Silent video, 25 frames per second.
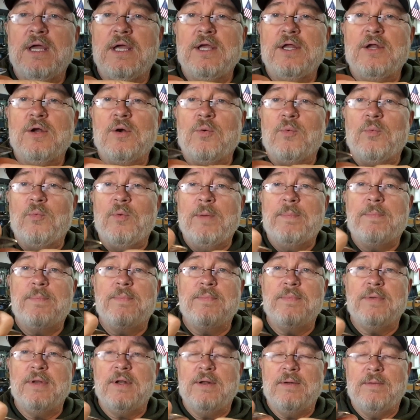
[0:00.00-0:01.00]
you know, rip,
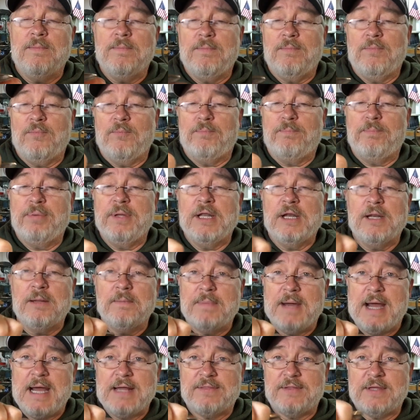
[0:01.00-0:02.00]
you know, peeling
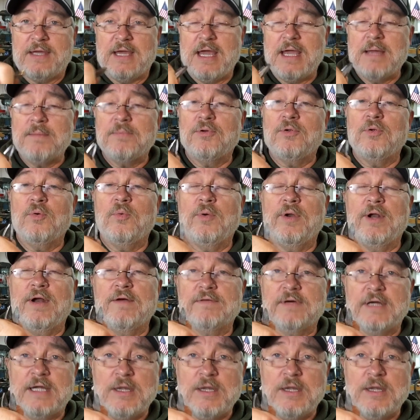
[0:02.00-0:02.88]
back the cable, whatever.